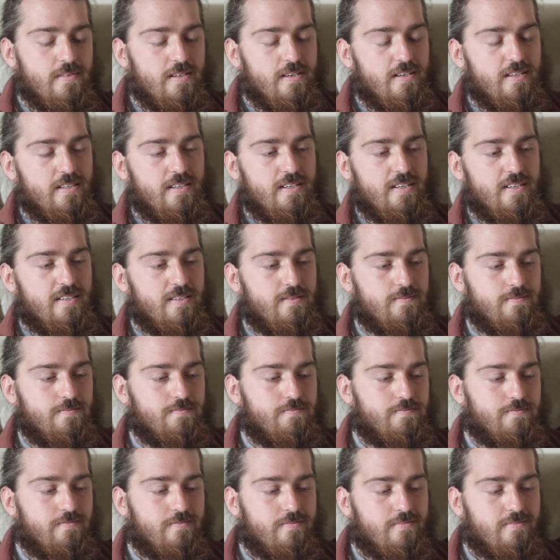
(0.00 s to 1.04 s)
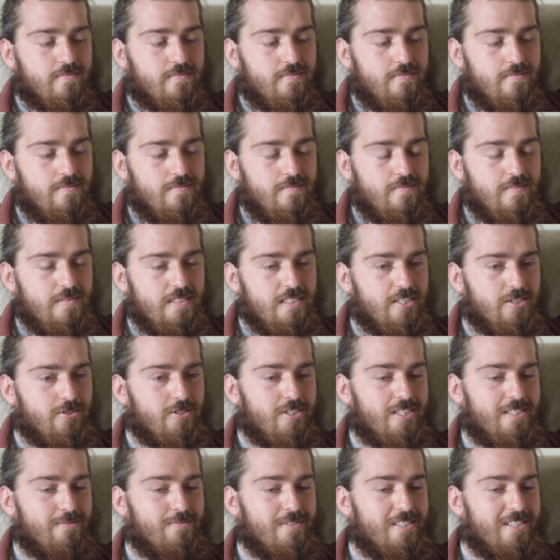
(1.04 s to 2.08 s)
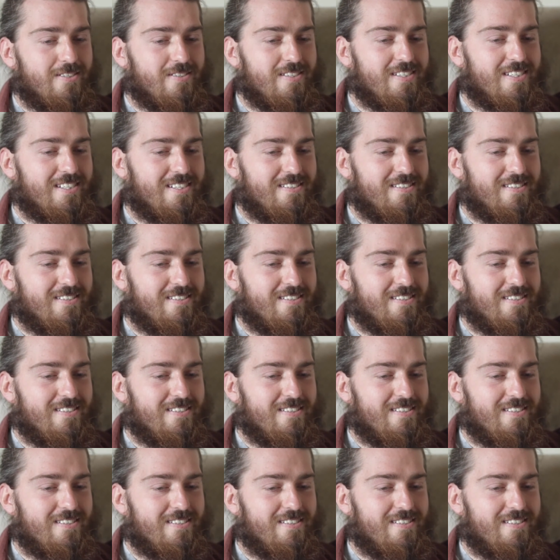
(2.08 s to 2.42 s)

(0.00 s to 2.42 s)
And so we said we'd do it.